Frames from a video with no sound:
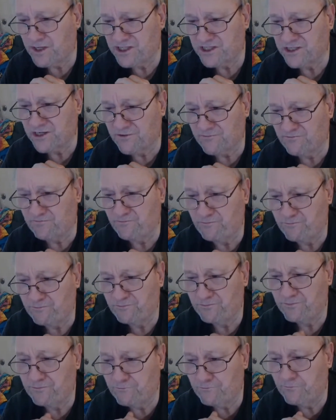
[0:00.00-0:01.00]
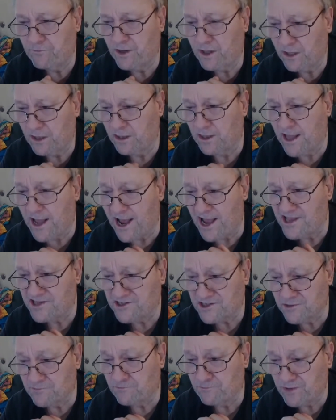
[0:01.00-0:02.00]
a bunch of
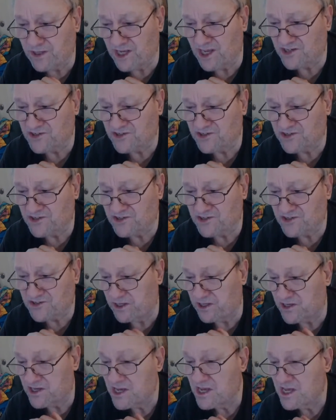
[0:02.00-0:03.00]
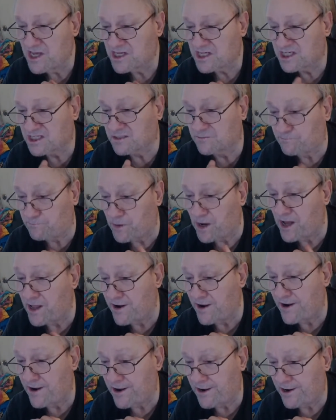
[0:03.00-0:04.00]
lies and BS that'll be
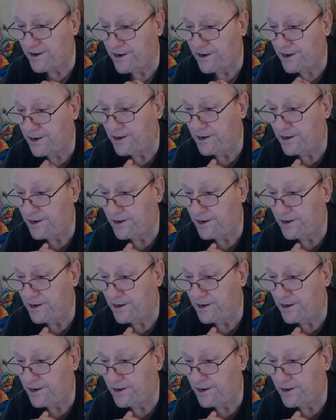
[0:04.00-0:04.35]
spun.